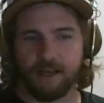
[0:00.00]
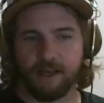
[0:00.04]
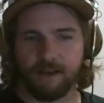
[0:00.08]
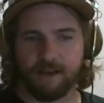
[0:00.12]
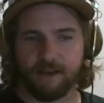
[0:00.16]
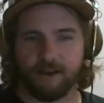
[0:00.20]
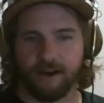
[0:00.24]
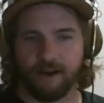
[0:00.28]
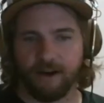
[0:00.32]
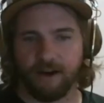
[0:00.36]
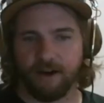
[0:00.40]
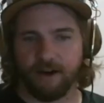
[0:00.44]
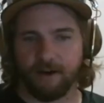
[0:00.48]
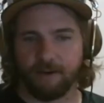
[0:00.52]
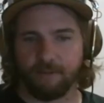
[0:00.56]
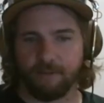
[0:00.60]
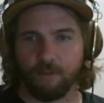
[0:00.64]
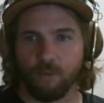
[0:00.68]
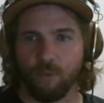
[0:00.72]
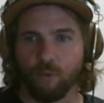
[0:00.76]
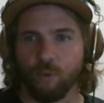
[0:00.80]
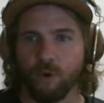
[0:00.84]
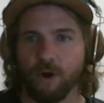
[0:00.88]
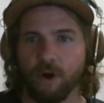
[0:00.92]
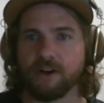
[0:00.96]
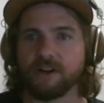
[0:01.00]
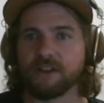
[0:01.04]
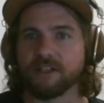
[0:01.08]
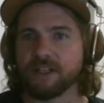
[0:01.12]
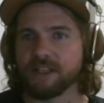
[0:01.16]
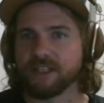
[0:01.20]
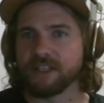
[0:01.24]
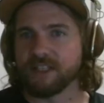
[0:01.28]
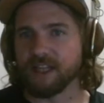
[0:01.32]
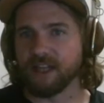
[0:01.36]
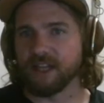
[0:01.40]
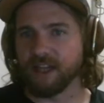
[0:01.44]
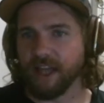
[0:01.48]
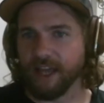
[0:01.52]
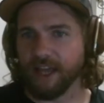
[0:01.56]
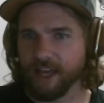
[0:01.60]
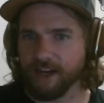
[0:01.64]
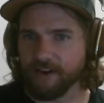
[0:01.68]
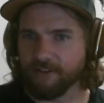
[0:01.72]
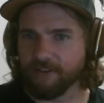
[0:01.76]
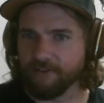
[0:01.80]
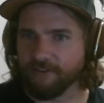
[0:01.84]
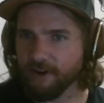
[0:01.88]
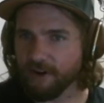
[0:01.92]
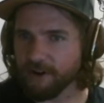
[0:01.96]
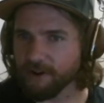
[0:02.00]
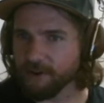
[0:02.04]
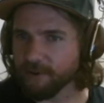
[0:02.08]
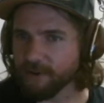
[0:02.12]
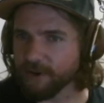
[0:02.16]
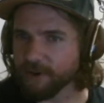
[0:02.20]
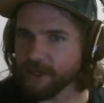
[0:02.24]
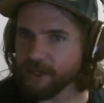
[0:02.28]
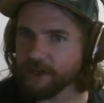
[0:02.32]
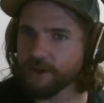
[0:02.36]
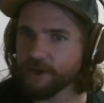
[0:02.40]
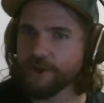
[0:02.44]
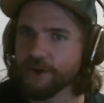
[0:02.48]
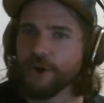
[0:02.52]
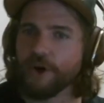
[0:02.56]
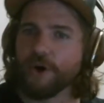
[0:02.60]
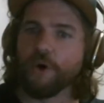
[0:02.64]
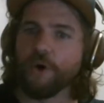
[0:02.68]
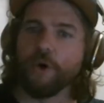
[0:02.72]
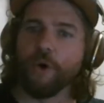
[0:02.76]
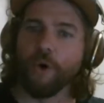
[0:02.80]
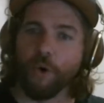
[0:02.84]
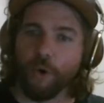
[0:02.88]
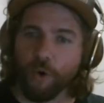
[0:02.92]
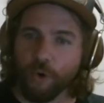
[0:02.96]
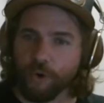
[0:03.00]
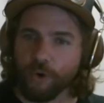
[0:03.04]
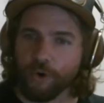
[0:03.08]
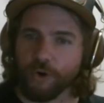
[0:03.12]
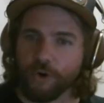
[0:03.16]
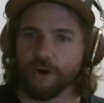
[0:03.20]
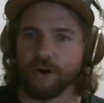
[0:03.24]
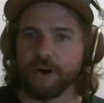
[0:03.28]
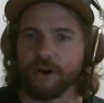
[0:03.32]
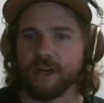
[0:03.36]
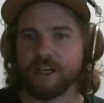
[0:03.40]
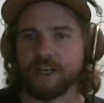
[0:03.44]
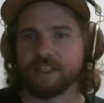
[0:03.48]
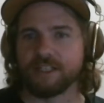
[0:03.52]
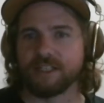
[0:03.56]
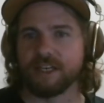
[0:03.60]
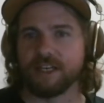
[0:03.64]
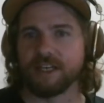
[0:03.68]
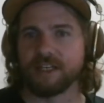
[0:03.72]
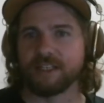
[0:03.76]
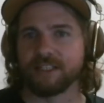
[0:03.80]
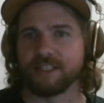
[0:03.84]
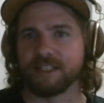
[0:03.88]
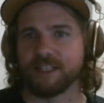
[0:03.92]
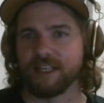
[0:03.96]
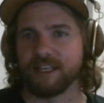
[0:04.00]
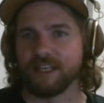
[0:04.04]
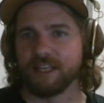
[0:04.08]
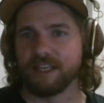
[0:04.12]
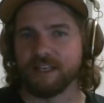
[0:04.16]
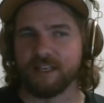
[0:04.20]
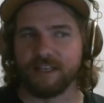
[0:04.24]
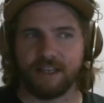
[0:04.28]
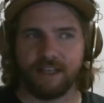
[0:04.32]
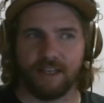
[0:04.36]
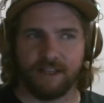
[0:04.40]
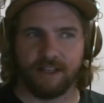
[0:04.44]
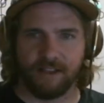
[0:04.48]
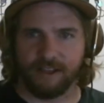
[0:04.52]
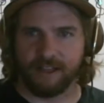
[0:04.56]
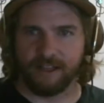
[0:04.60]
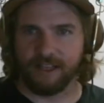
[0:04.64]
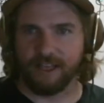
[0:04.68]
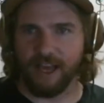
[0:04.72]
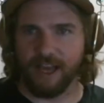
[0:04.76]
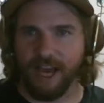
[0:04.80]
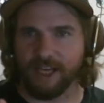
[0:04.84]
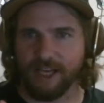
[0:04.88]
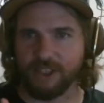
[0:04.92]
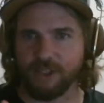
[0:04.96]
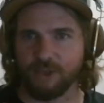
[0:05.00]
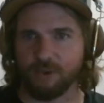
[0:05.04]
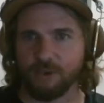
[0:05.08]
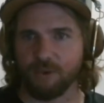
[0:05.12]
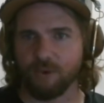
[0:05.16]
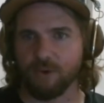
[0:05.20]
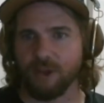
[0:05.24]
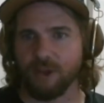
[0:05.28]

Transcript: it does the lane following or does the actual